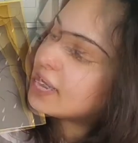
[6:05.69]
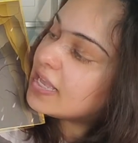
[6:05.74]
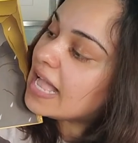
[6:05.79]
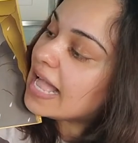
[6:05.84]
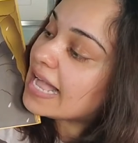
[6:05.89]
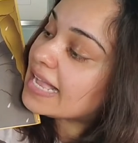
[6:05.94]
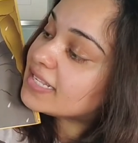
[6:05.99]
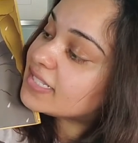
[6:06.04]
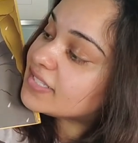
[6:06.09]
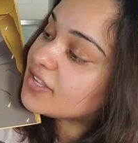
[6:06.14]

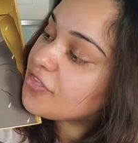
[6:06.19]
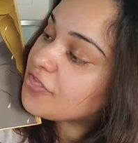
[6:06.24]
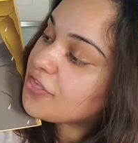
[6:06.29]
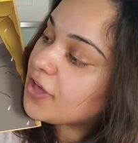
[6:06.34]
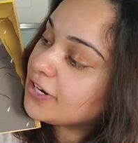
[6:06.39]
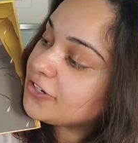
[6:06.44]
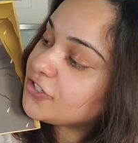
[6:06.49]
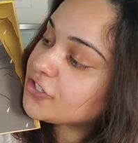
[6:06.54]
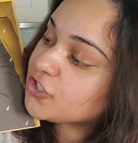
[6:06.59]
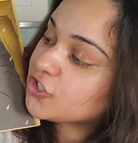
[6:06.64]
As the
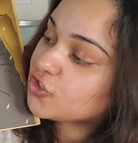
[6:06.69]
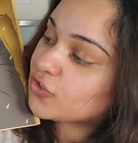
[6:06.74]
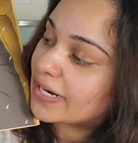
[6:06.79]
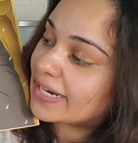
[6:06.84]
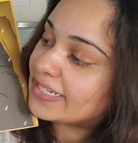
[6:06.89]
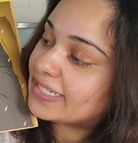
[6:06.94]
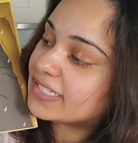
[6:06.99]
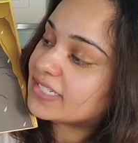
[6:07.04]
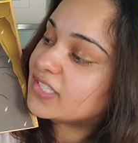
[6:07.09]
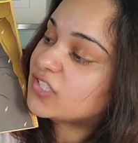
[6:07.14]
thunder
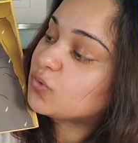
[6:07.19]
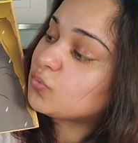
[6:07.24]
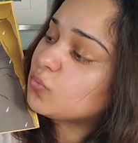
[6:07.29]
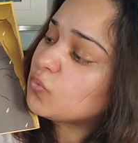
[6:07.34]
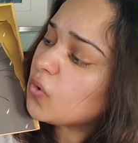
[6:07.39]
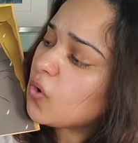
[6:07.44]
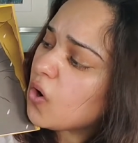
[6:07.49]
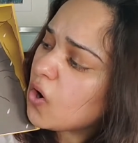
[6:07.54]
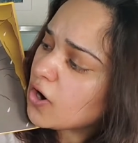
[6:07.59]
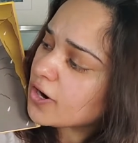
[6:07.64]
dragon's
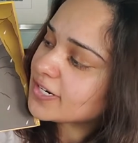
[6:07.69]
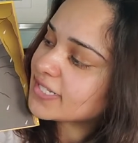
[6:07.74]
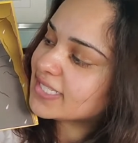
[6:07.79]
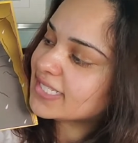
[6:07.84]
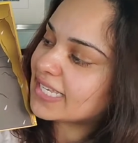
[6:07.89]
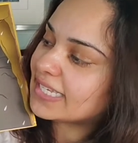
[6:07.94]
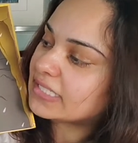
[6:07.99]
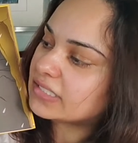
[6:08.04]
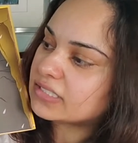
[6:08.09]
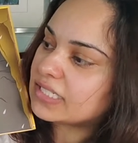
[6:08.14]
roars
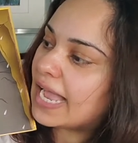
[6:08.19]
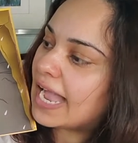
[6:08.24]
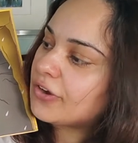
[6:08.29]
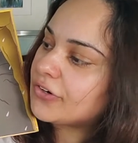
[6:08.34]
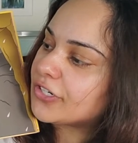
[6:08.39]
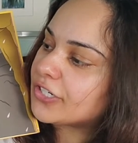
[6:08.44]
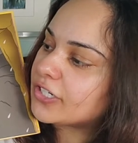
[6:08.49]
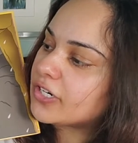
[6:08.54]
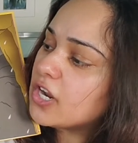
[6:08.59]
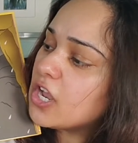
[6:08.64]
get
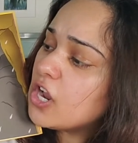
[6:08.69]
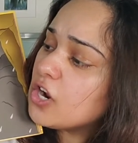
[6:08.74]
louder,